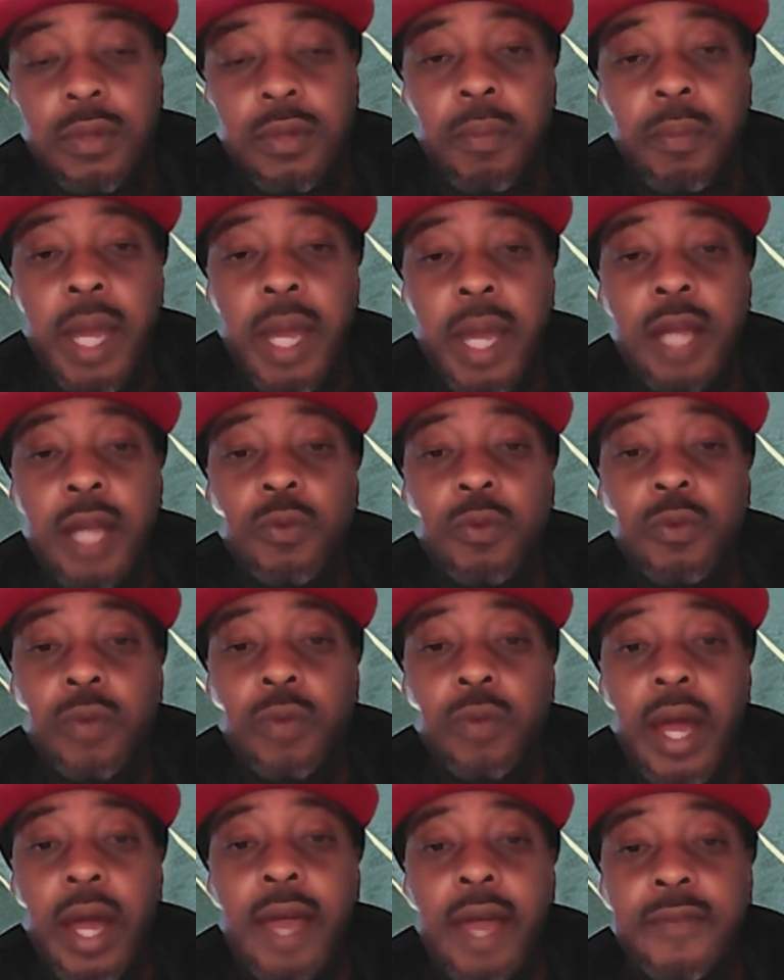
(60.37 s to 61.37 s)
main
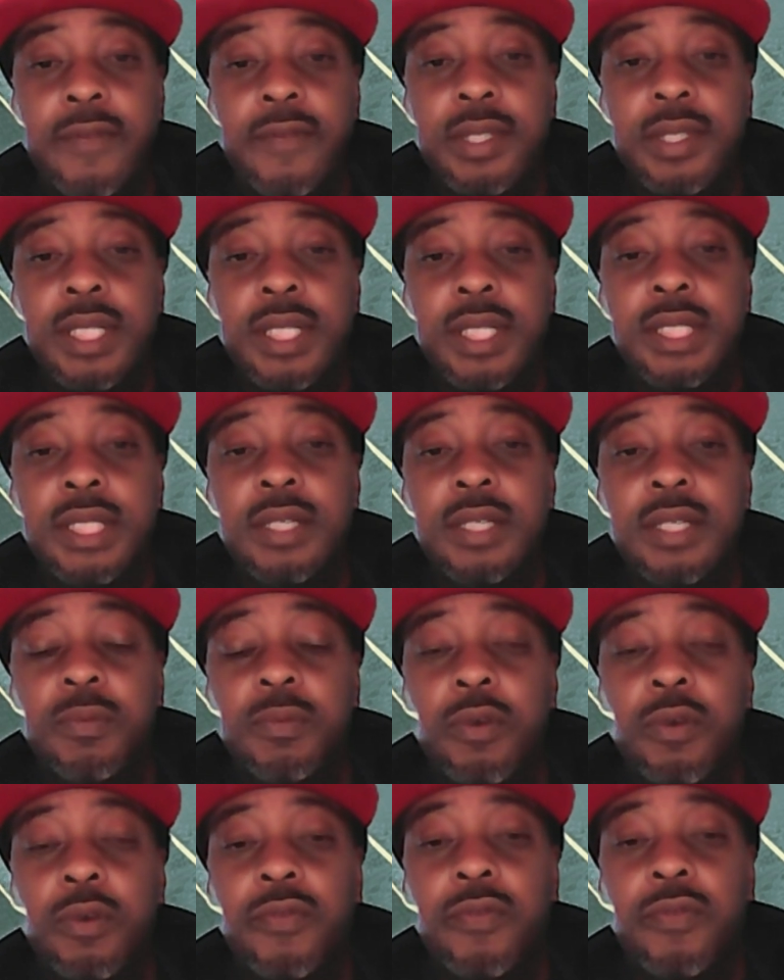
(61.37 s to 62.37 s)
rule I have for this
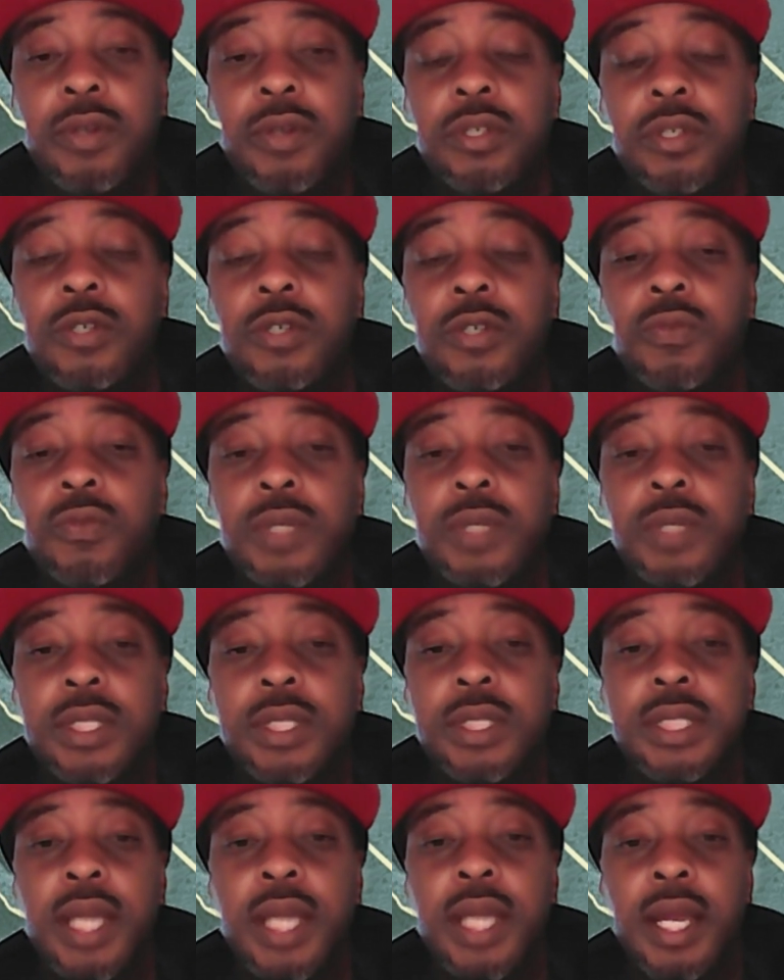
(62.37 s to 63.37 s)
ETF portfolio
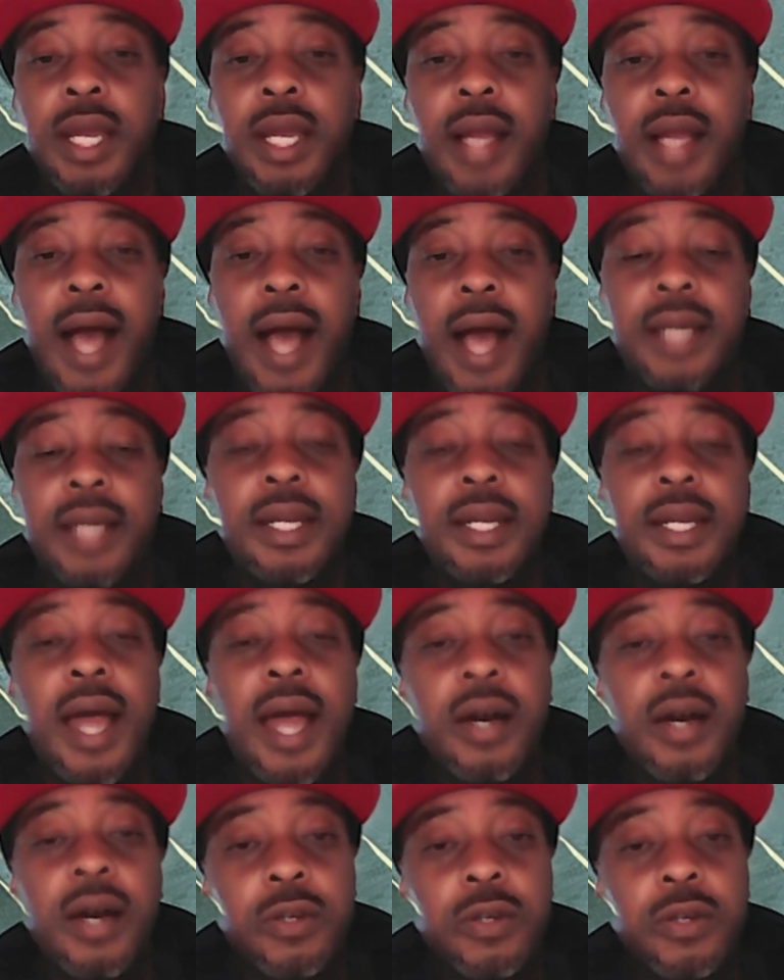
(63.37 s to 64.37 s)
was that I could
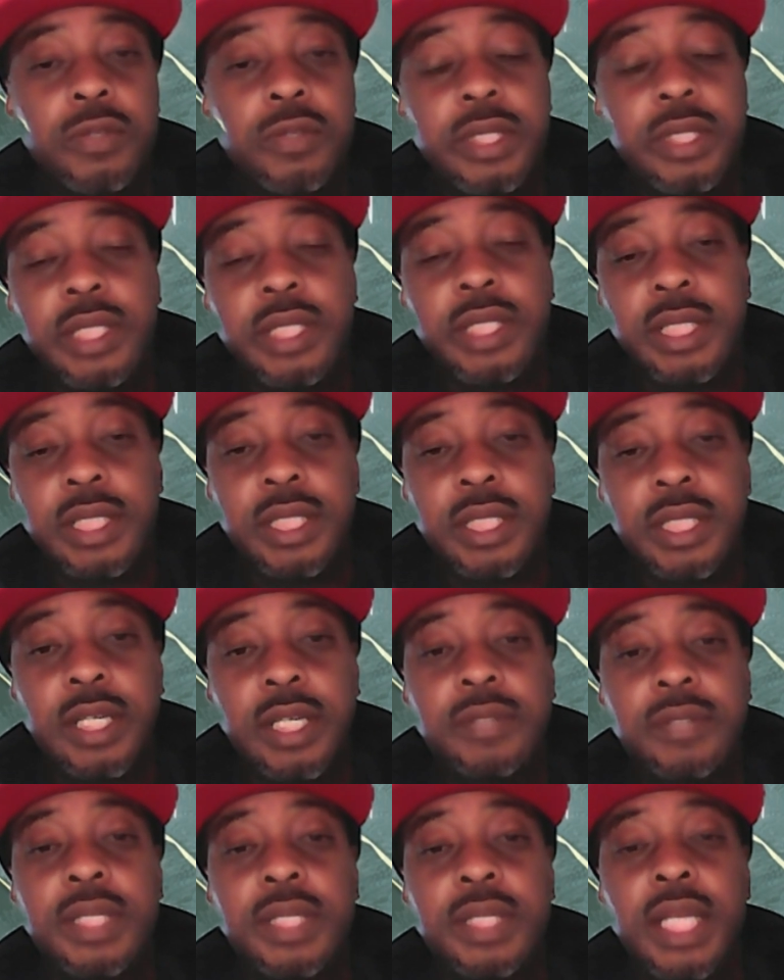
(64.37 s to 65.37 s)
not own these
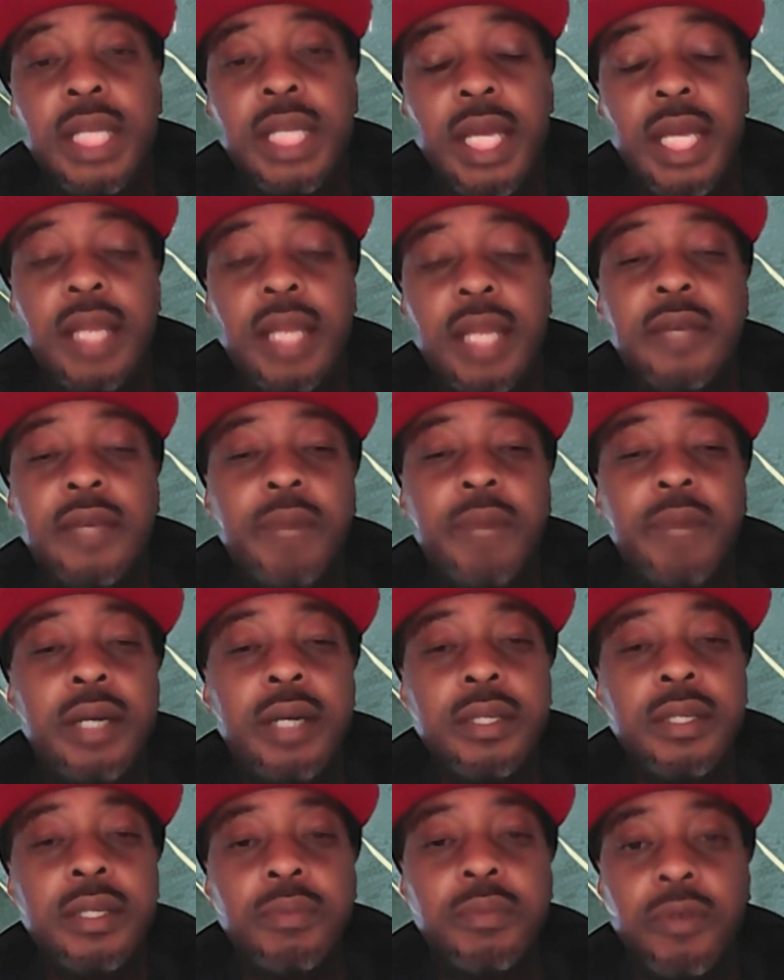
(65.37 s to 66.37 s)
ETFs in any of my
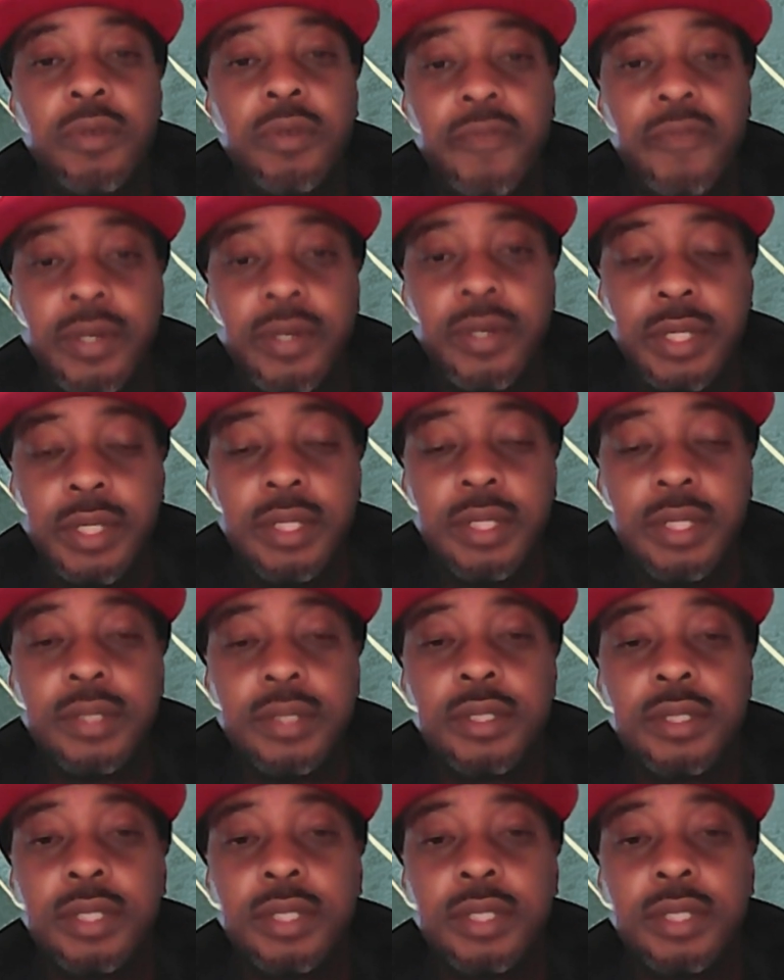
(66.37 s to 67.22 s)
other portfolios.